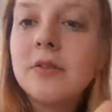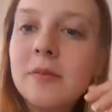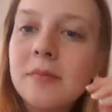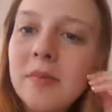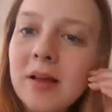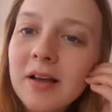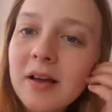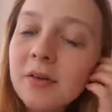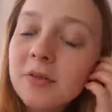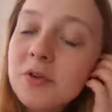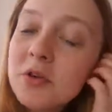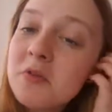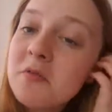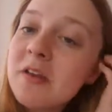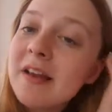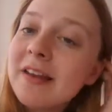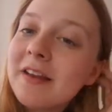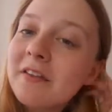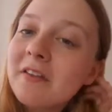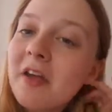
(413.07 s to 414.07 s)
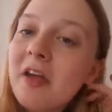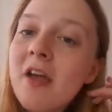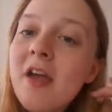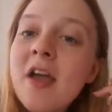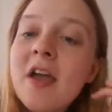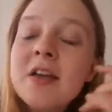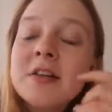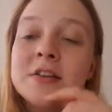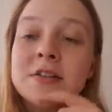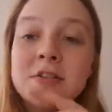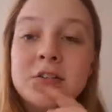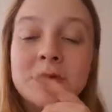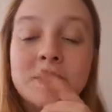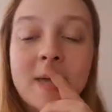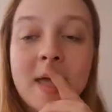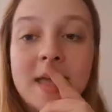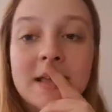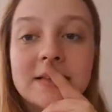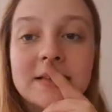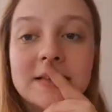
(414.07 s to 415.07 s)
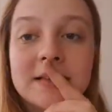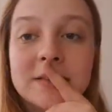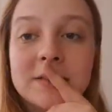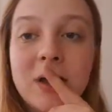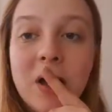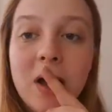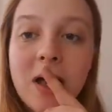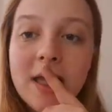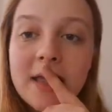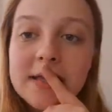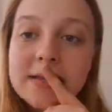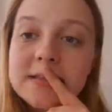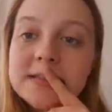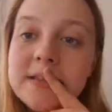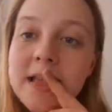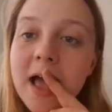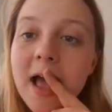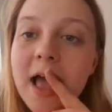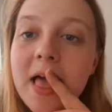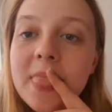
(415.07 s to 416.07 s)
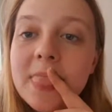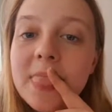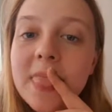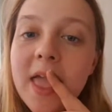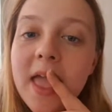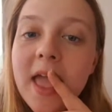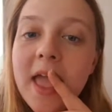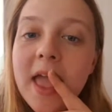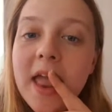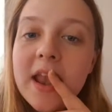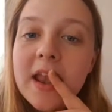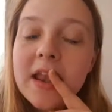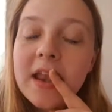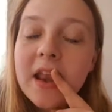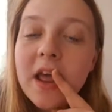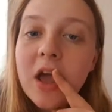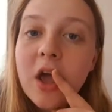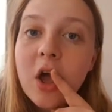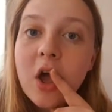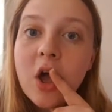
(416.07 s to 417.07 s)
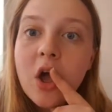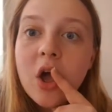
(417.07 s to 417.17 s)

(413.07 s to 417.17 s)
So I might hold you read, I might do some exercise, and then